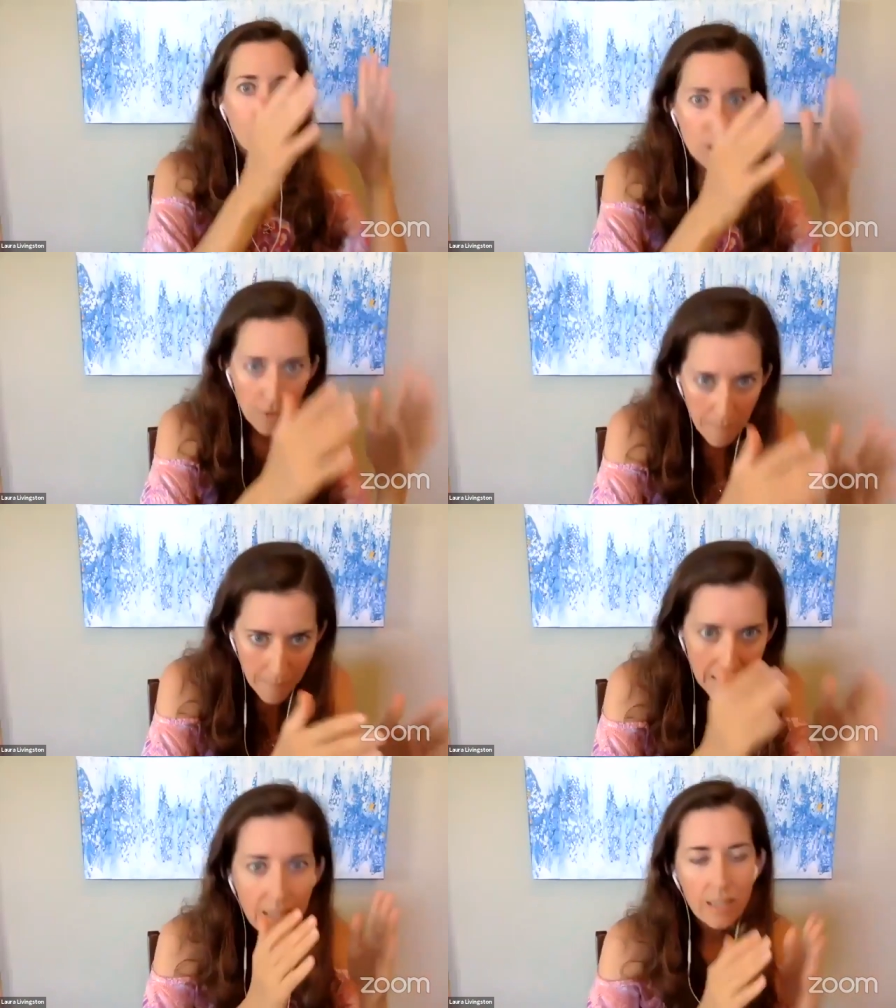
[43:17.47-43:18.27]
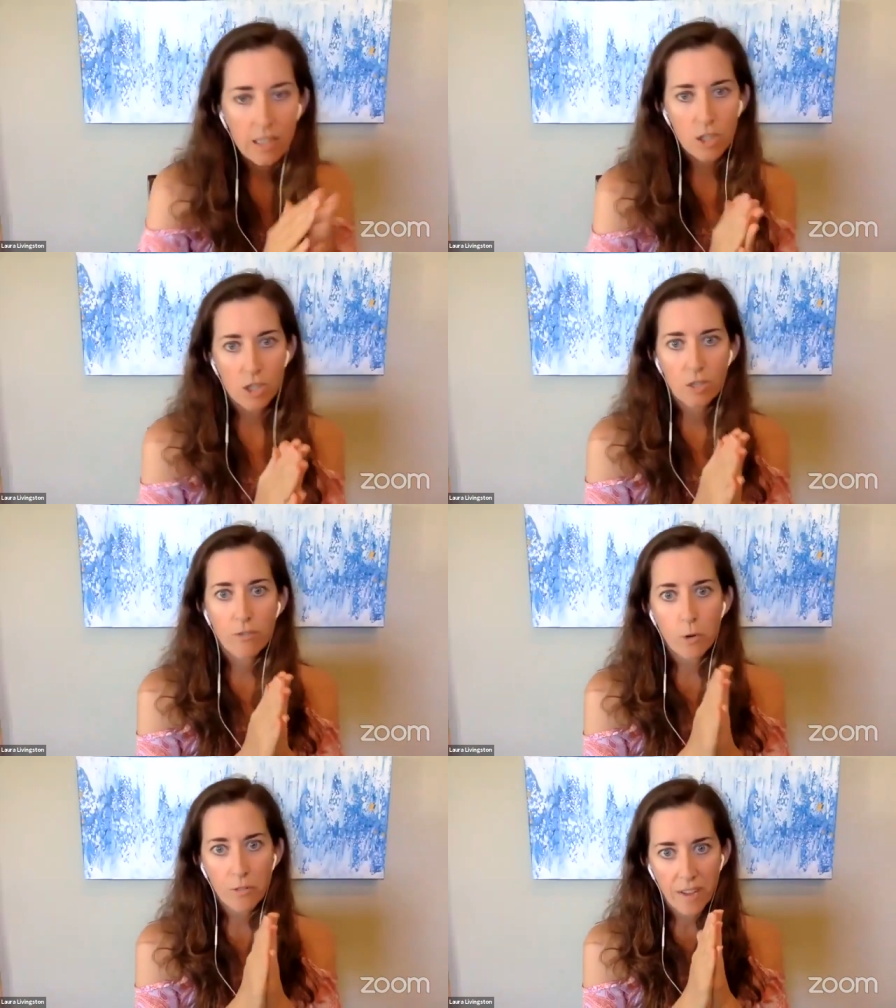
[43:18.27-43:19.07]
to make decisions
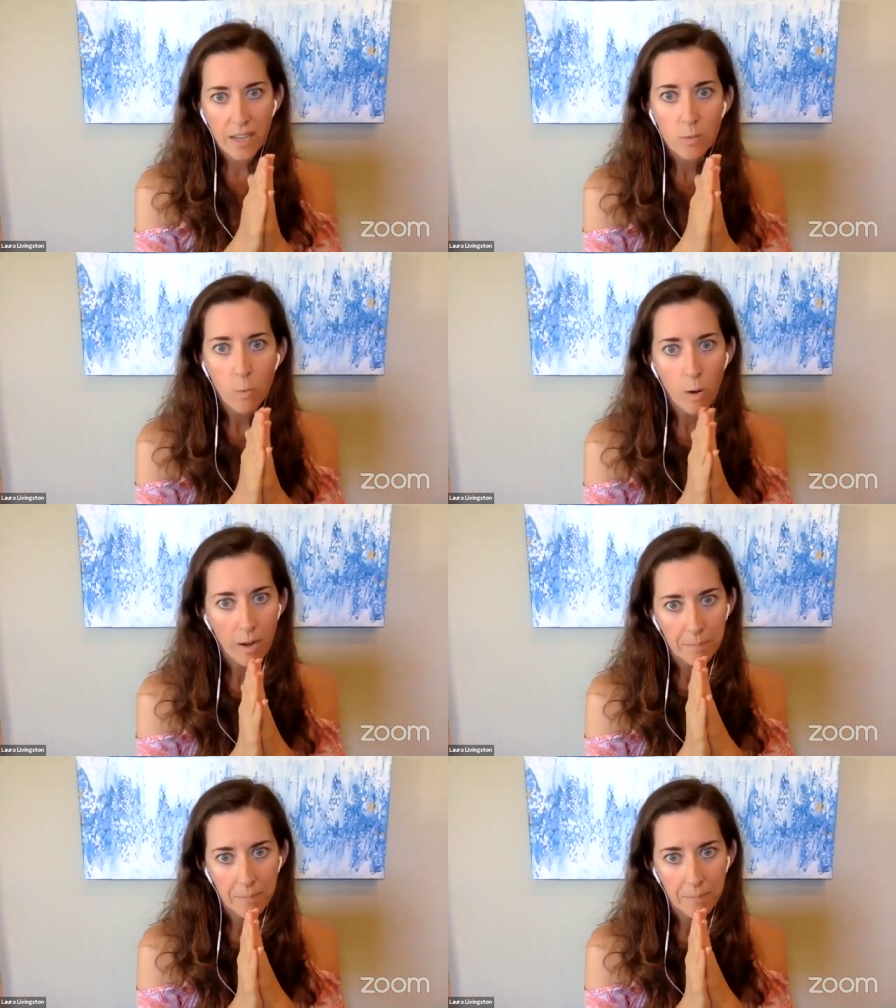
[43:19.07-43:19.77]
for phase one.